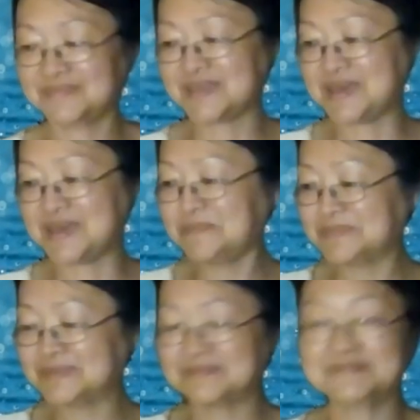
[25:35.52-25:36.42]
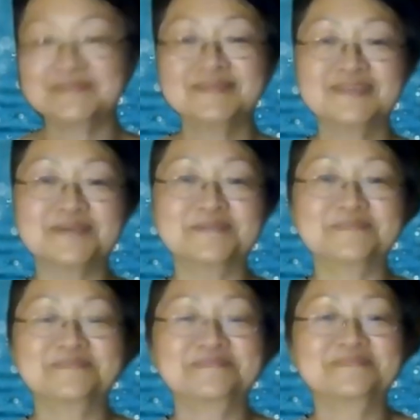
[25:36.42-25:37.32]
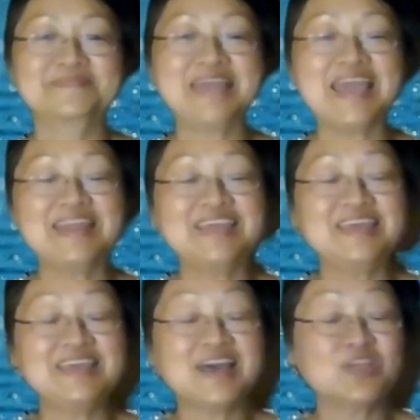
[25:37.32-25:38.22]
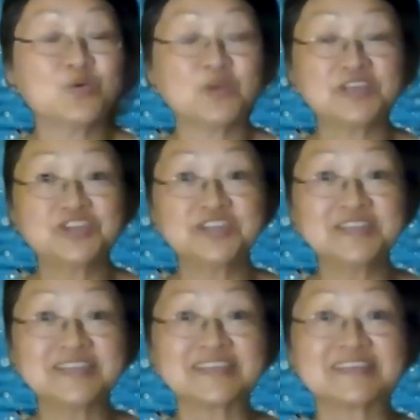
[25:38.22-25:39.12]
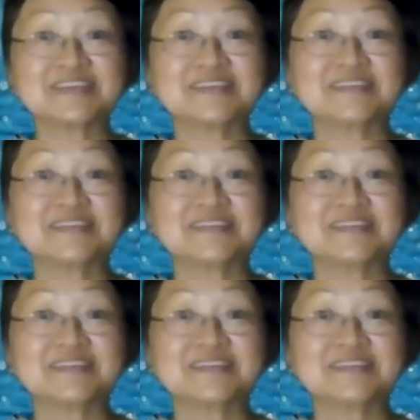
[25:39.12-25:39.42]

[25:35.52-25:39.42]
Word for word: Okay, so any other questions?